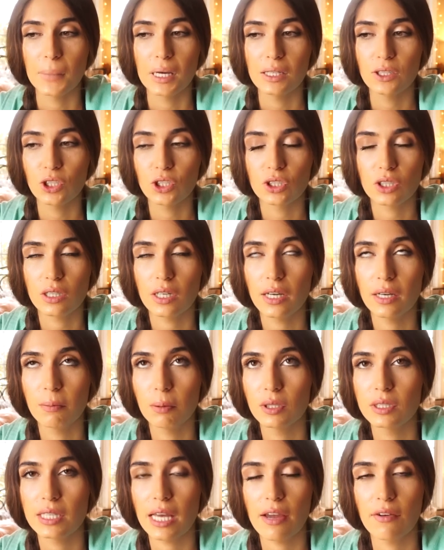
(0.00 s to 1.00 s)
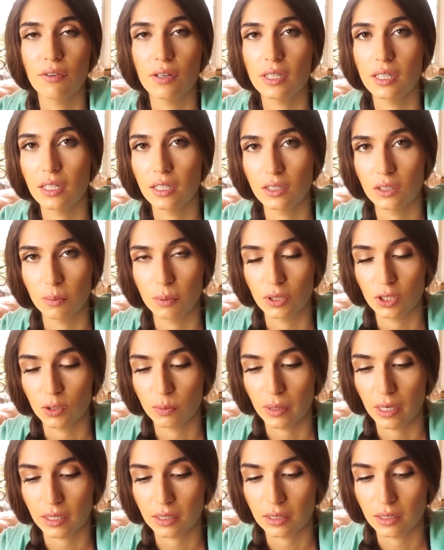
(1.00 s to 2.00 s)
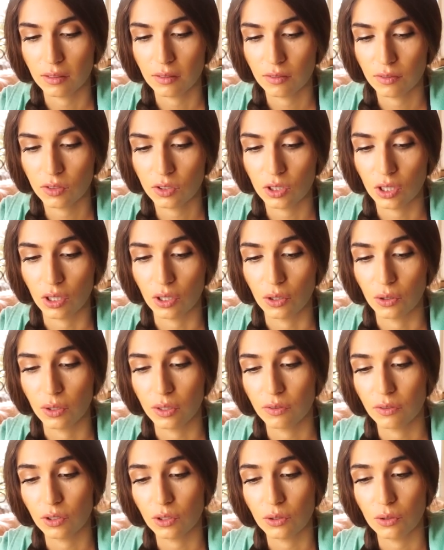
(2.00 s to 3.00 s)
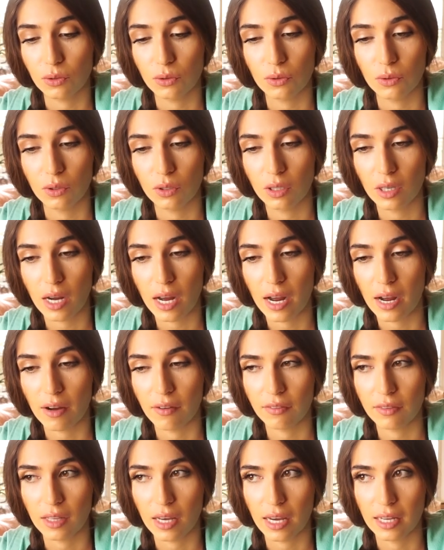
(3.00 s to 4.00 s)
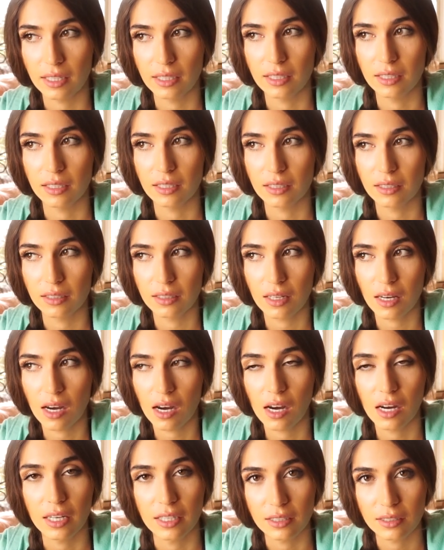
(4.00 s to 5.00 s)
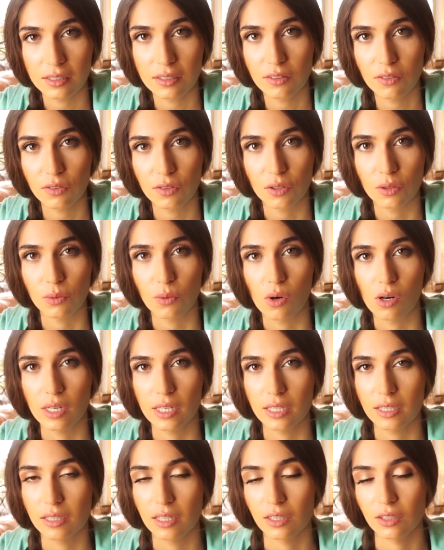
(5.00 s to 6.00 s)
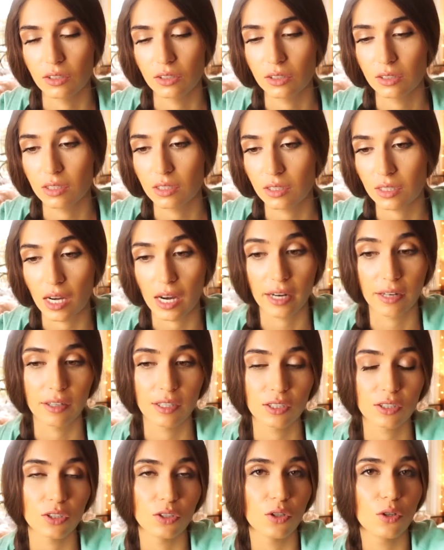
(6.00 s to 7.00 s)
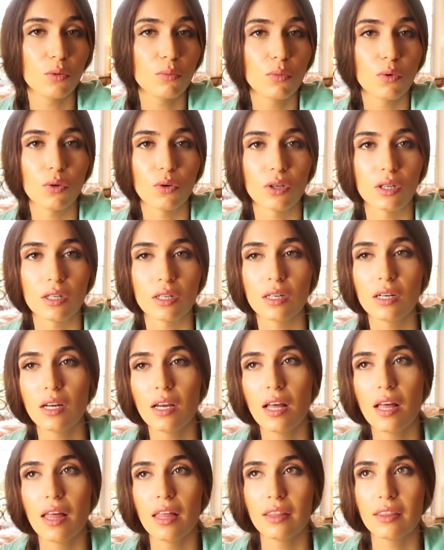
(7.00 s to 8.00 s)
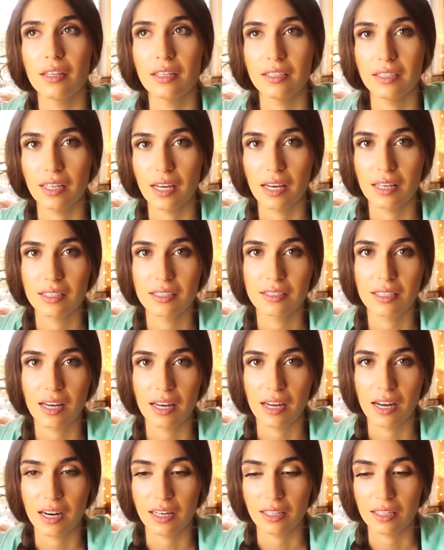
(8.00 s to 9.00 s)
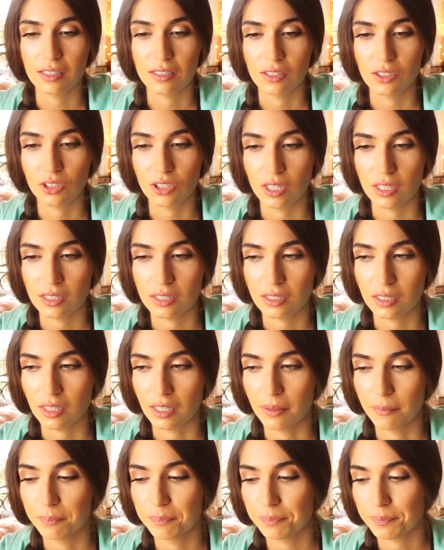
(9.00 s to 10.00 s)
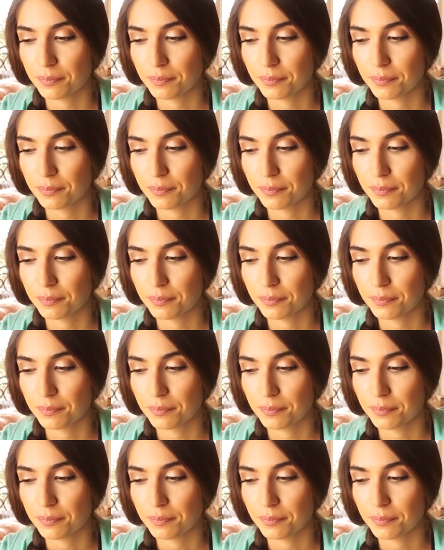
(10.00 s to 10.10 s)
it just it puts everything into perspective so if you have that hunt for wine and desiring to know more then yes i highly suggest it